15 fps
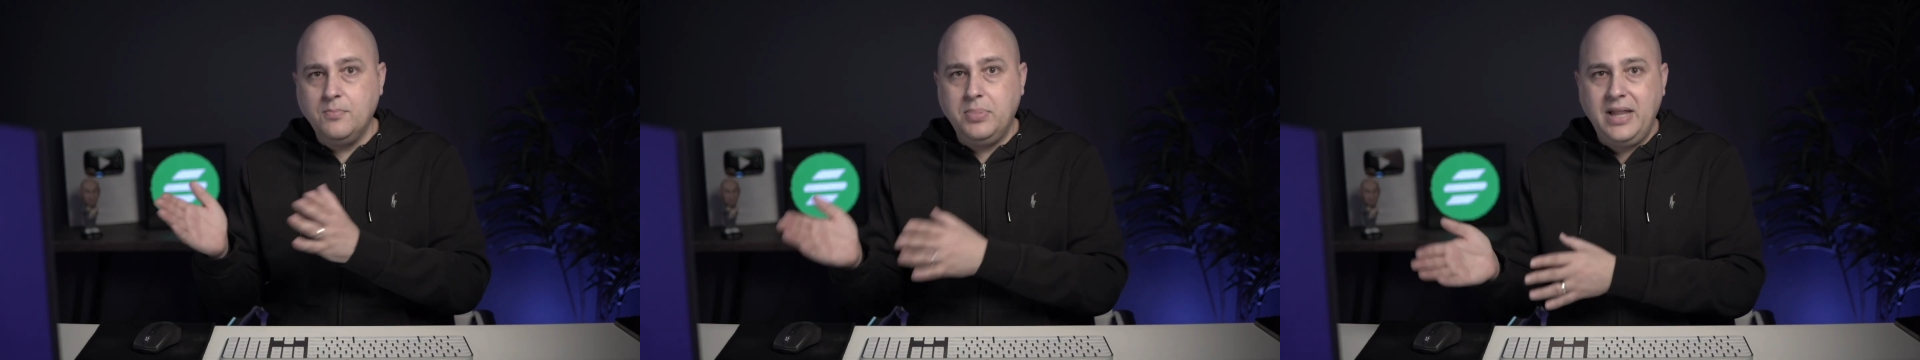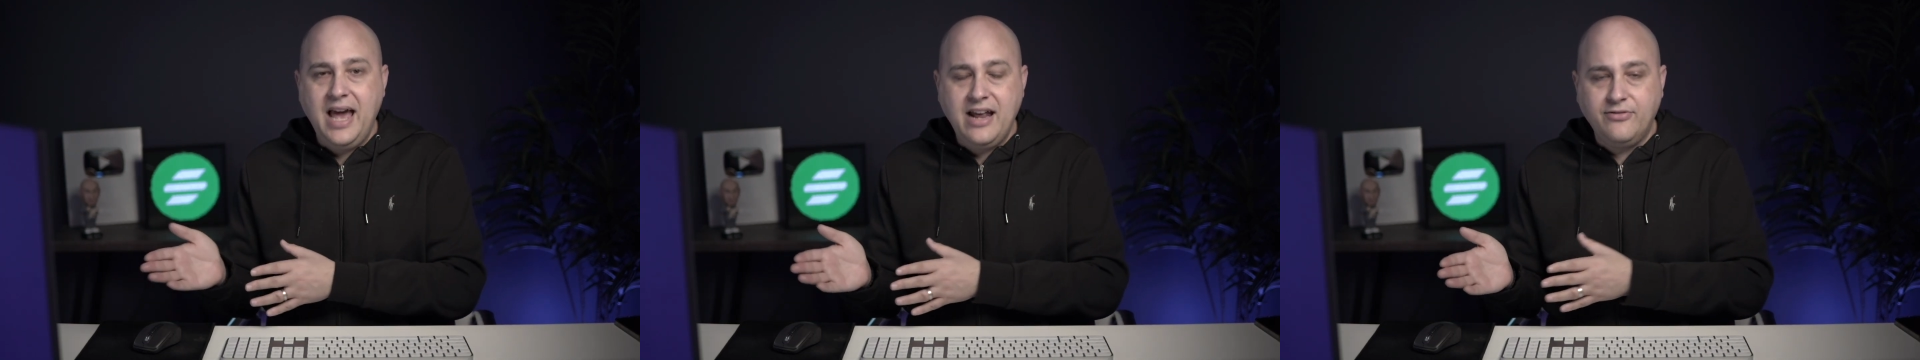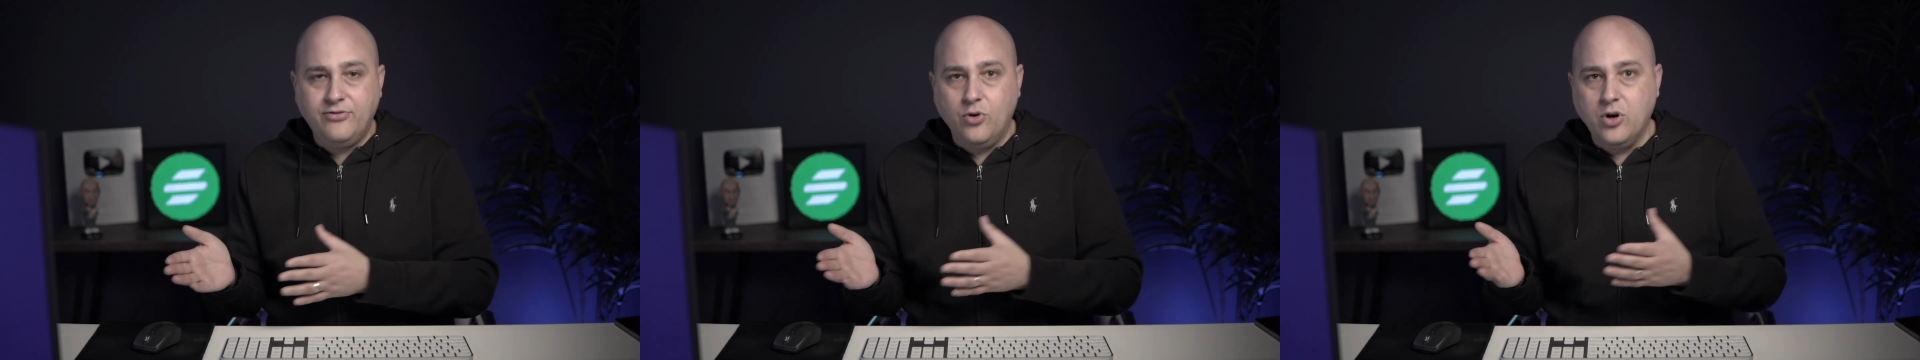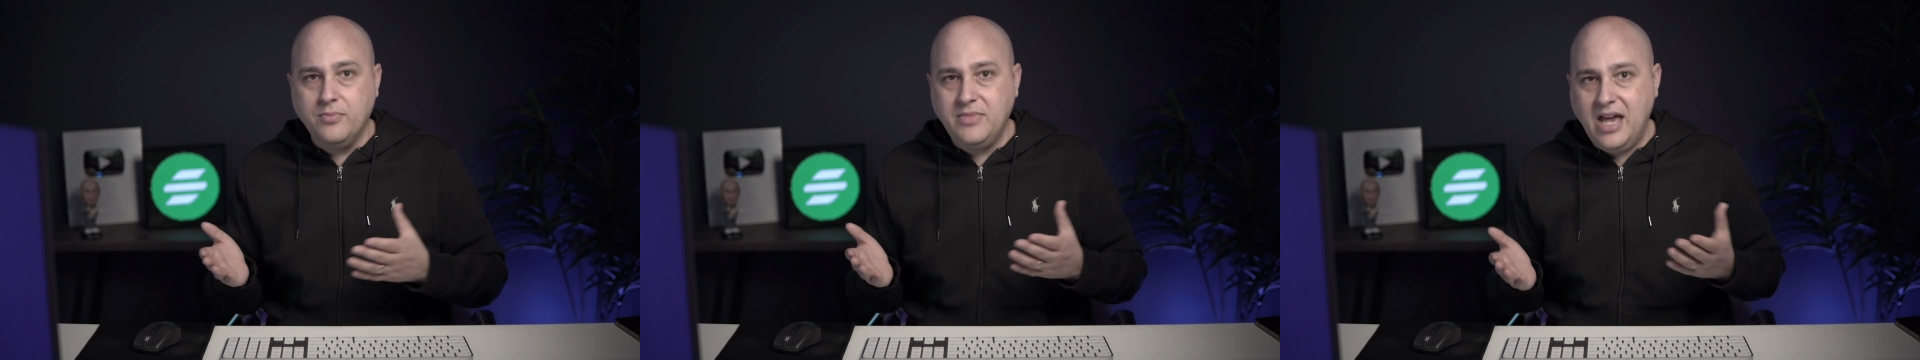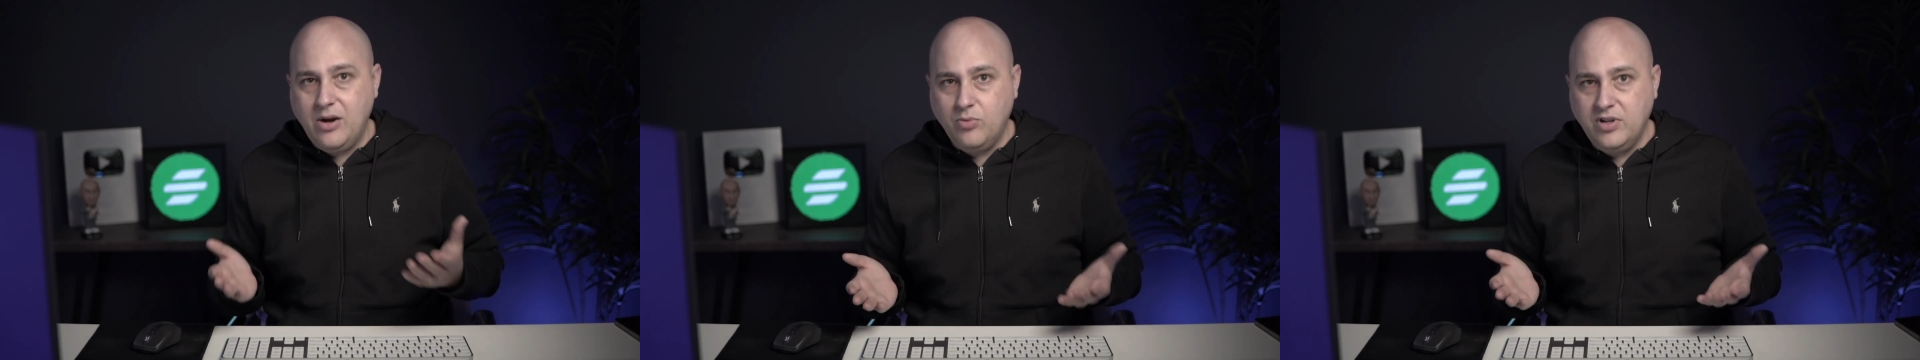platform
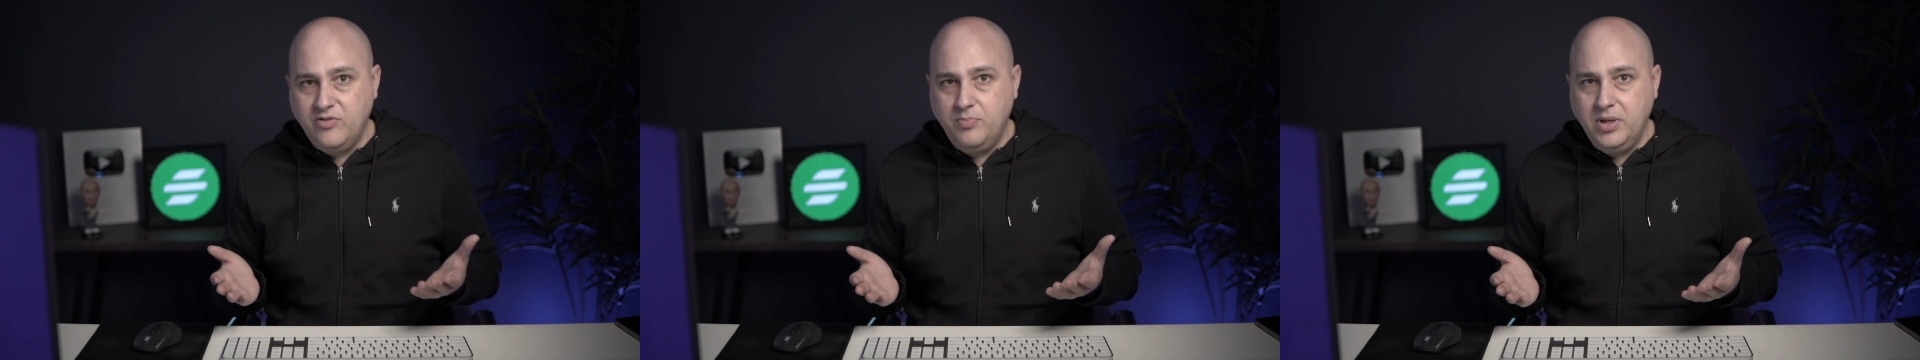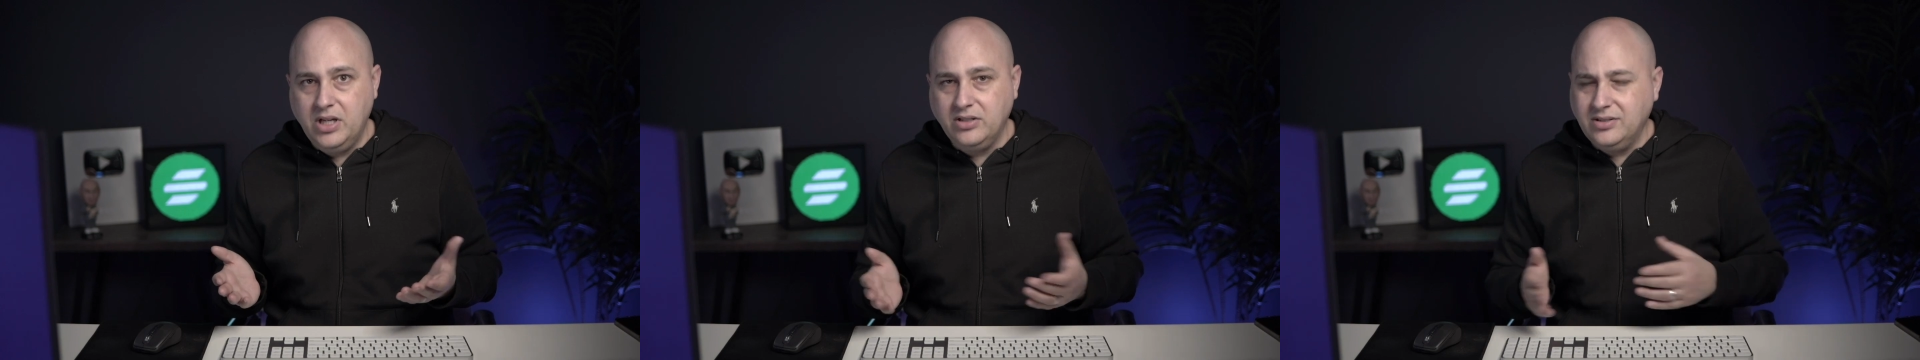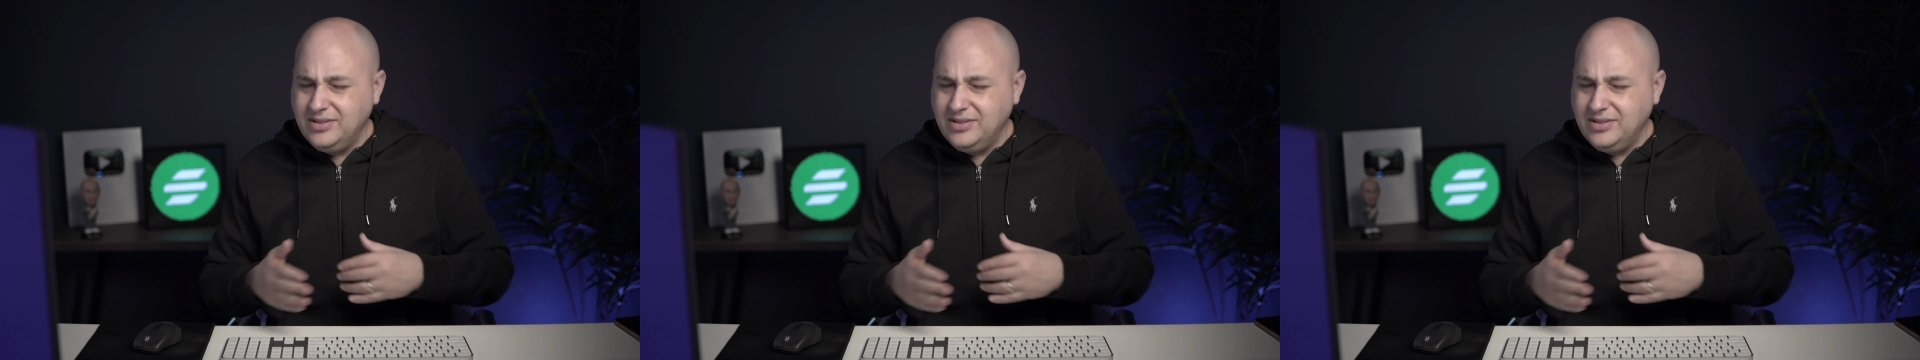that we've built.